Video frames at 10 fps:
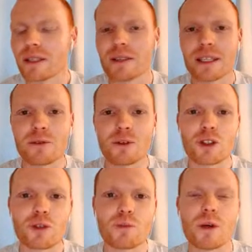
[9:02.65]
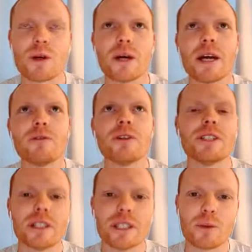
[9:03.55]
And it was just every
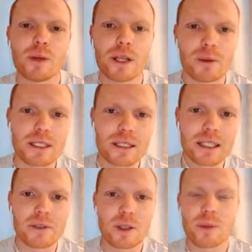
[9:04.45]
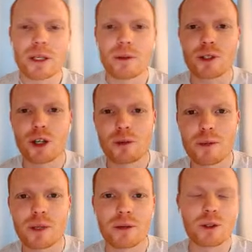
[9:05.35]
day the player was leaving, the player was coming, the
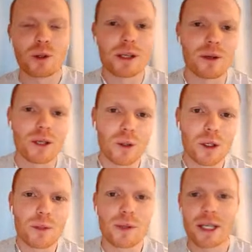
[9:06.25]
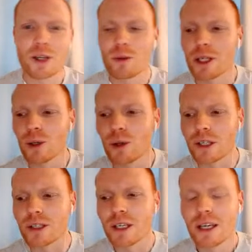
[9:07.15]
player was going out on loan, the player coming on loan.
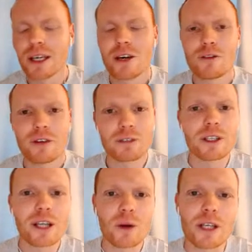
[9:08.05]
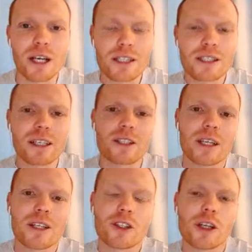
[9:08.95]
And thankfully now they are starting to
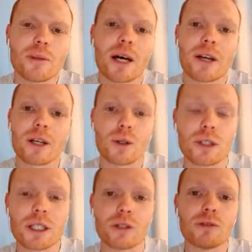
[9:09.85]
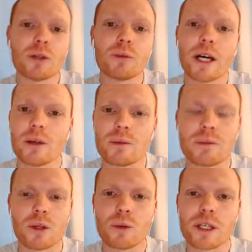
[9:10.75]
steady the ship. They had that good little run where they
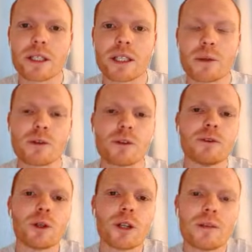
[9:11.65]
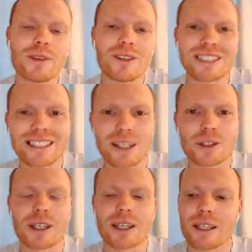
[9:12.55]
were winning games for fun, and obviously now
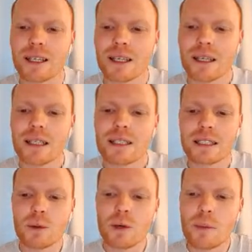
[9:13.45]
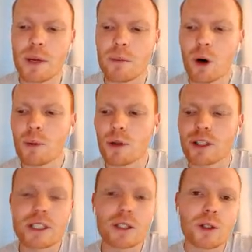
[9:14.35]
starting to slip away a bit more, but they
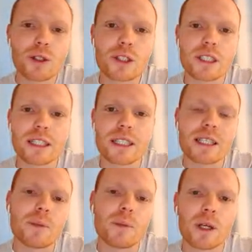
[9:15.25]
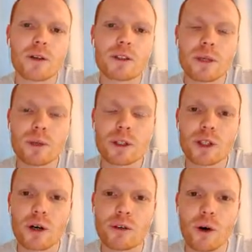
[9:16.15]
still could sneak into that playoffs. I mean, what's
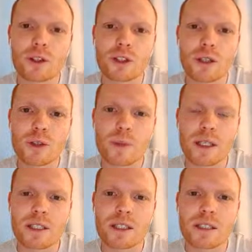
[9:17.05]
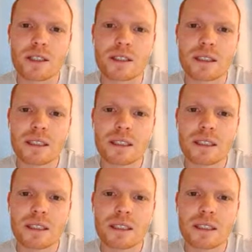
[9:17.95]
your thoughts on spending this season?